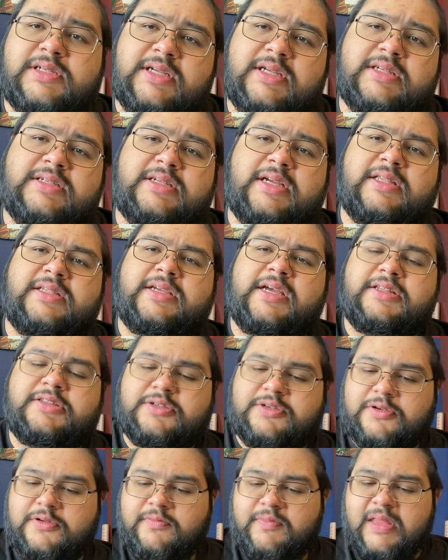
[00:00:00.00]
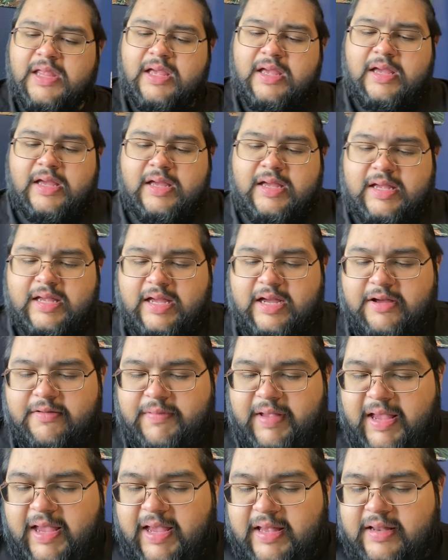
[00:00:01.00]
Santetsu, um,
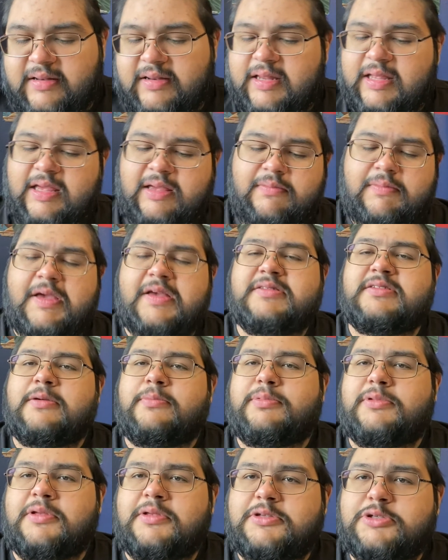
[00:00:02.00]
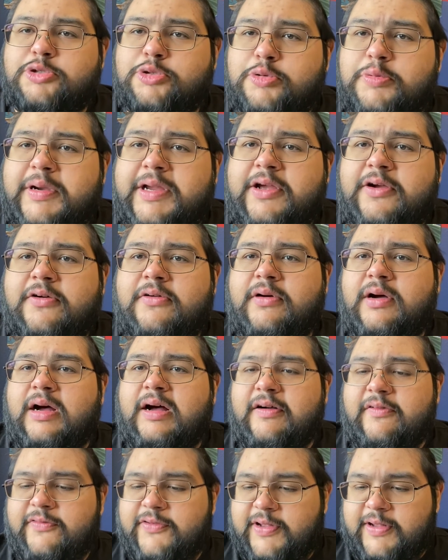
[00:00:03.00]
and he makes up the trio
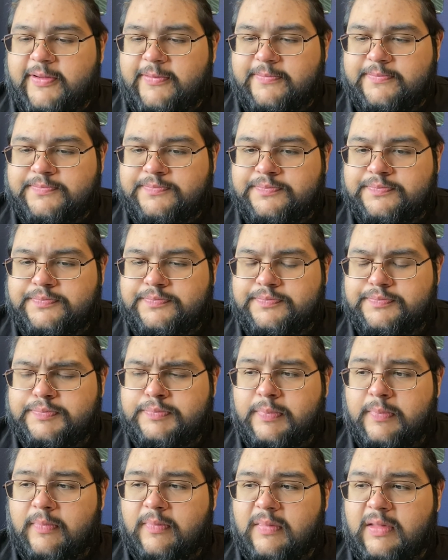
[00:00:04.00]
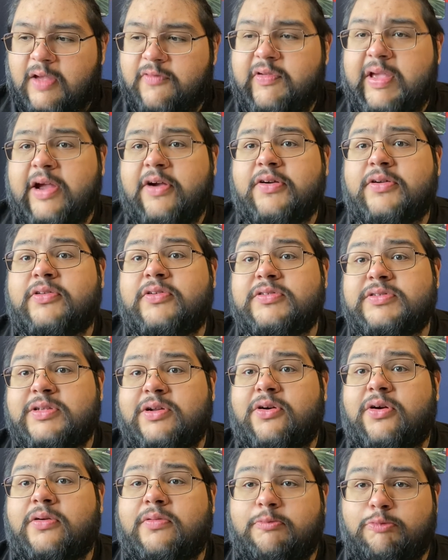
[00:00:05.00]
of um, of characters that
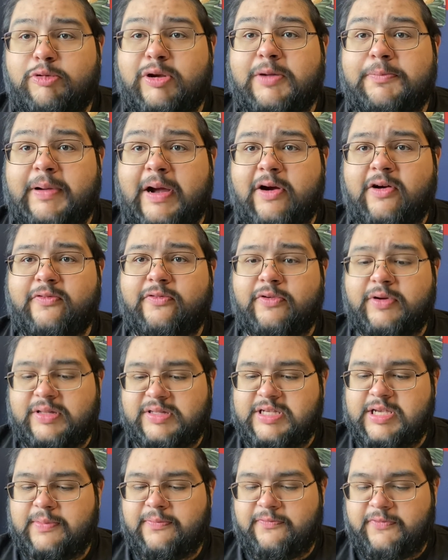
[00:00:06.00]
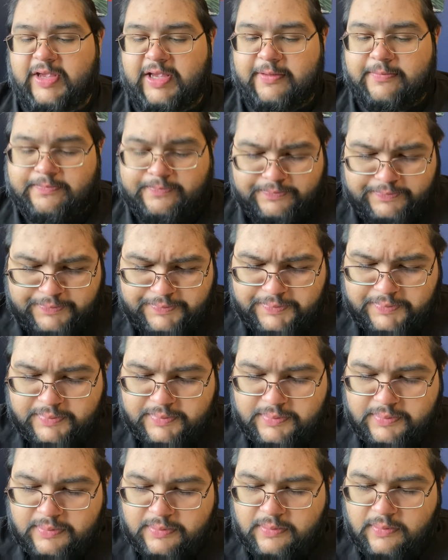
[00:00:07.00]
are really powerful in Team V.
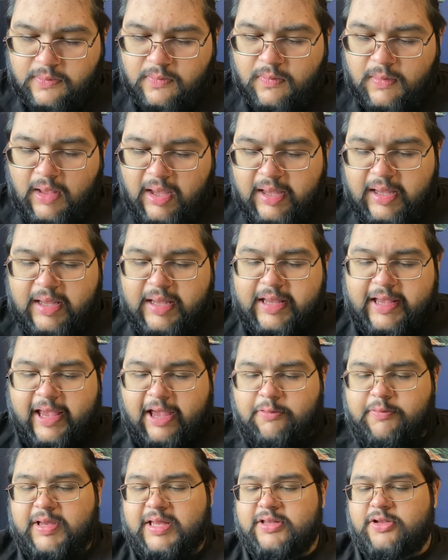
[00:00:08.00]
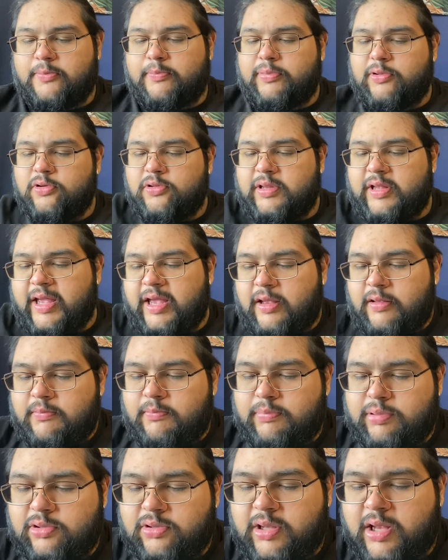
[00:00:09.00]
And we get their Blue Lock,
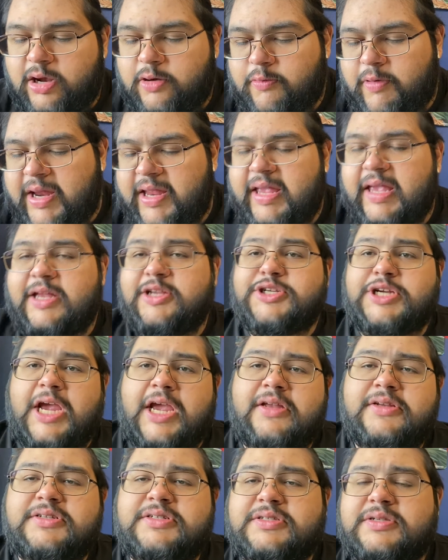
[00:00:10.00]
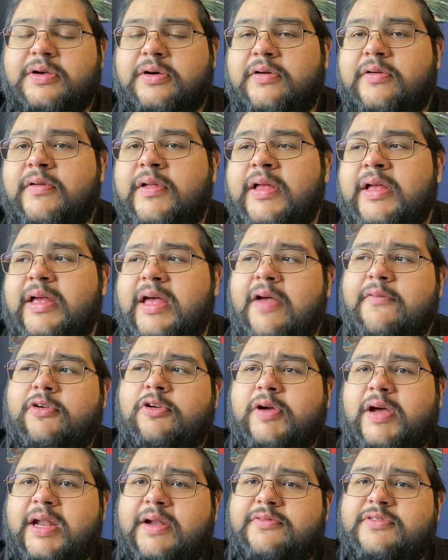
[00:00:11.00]
Blue Lock ranking change, so
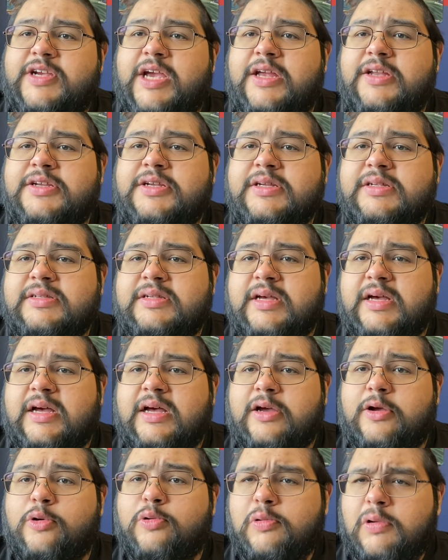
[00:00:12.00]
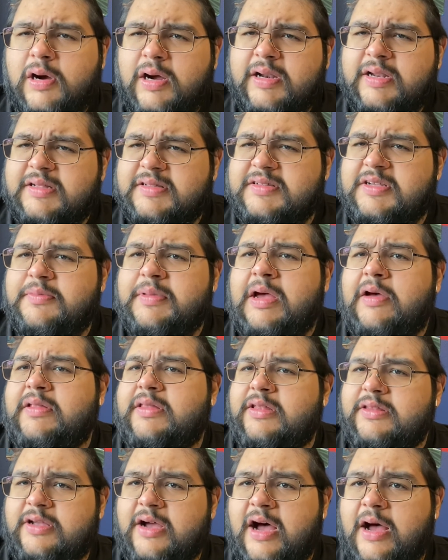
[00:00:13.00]
everyone kind of changes. Uh, Kuon is somehow at
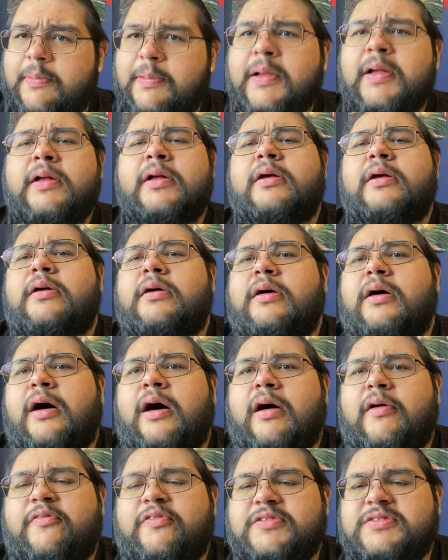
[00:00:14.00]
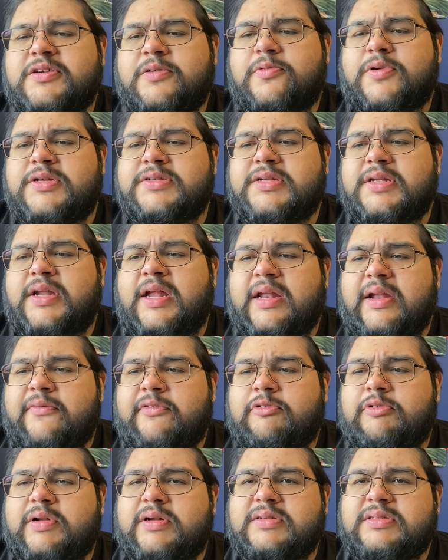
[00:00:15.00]
the top uh, for some reason, and
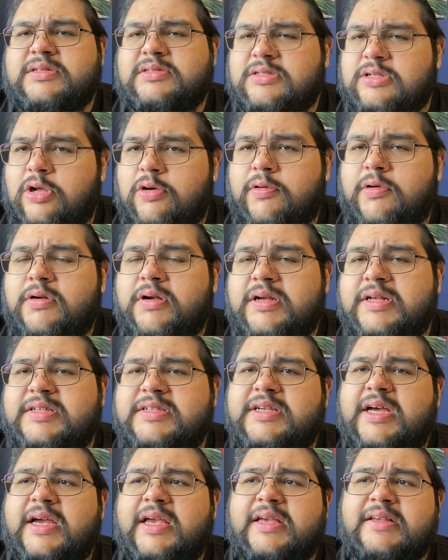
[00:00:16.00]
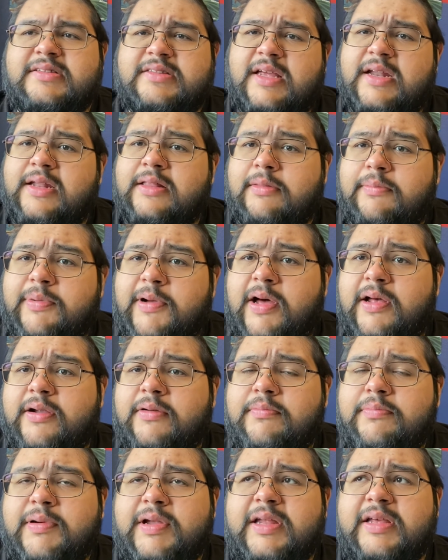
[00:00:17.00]
everyone else is lower. Isagi is not at the
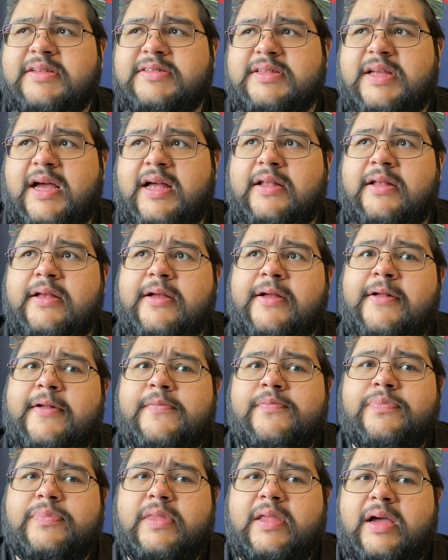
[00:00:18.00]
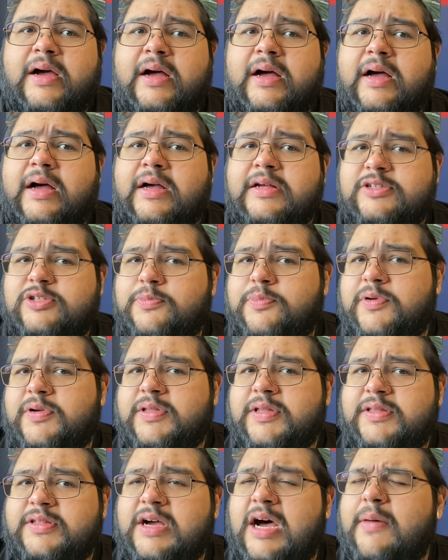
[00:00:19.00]
bottom, but he's not uh, super in
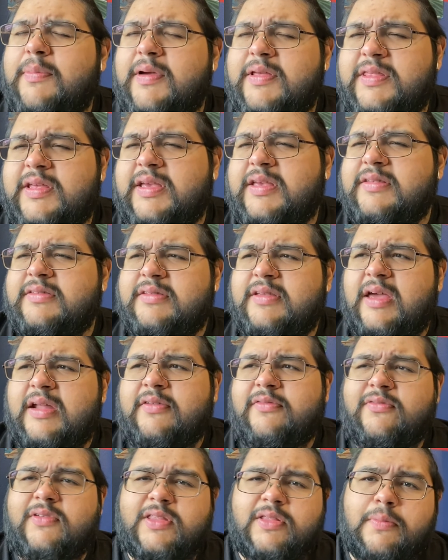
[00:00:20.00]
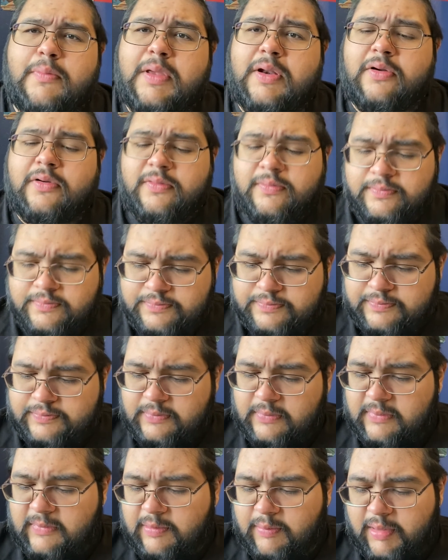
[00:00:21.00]
the top. I think he's kind of in the middle,
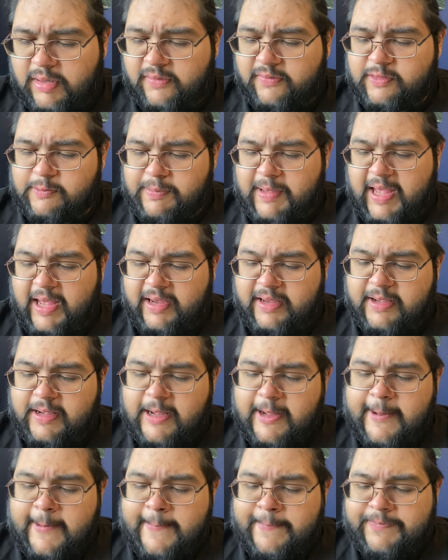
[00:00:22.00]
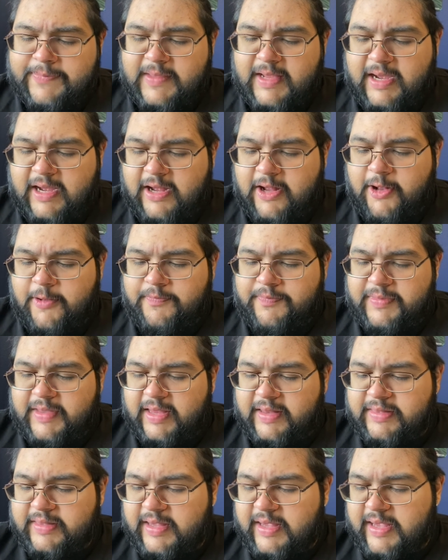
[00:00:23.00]
the middle of the pack. Um,
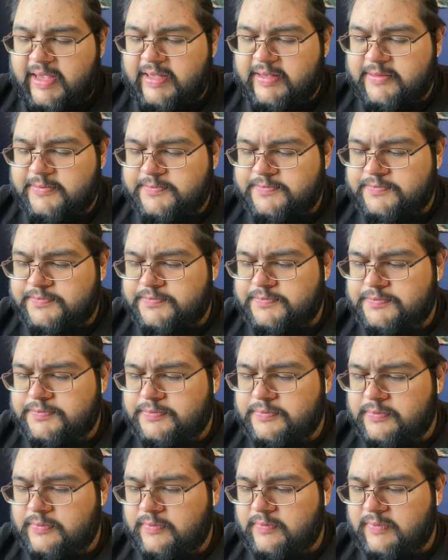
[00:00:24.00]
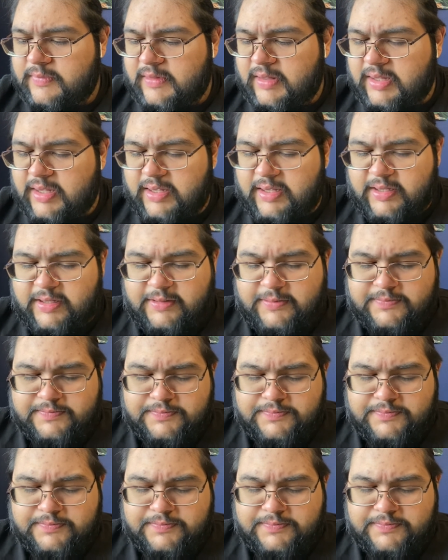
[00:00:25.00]
and then... Uh,